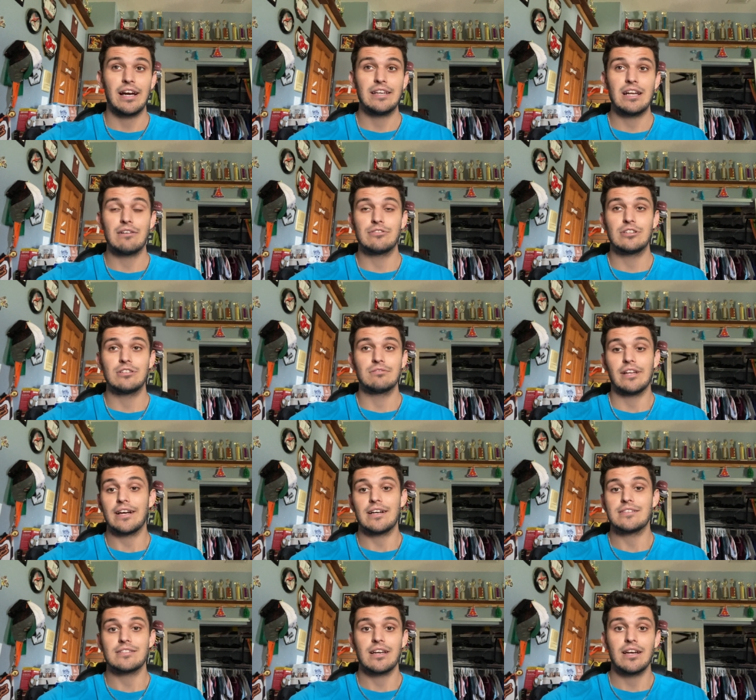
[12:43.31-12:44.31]
I never, like
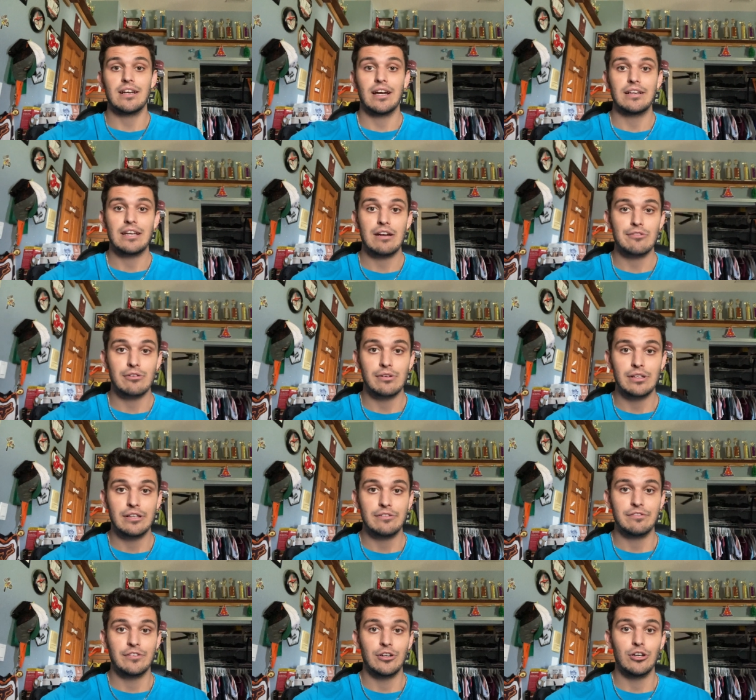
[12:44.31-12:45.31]
I said, I never
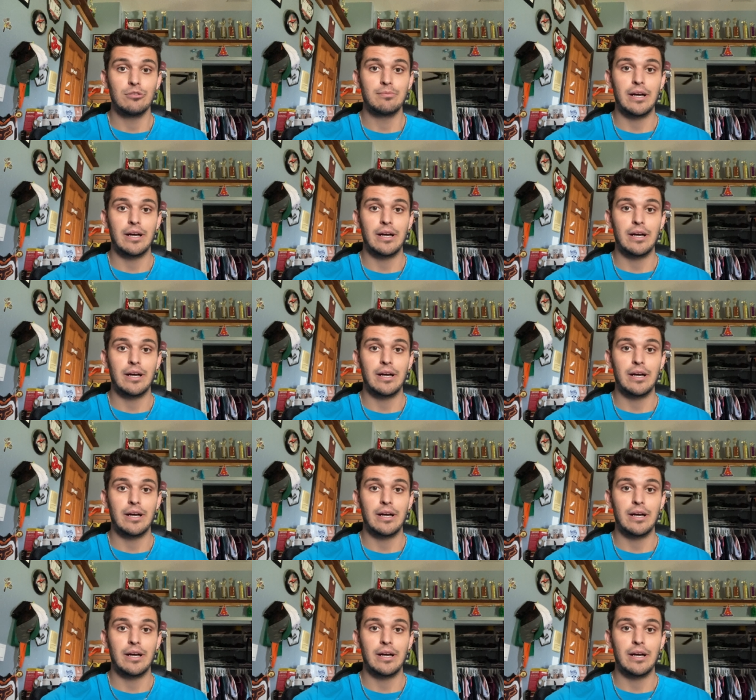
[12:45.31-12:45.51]
really filled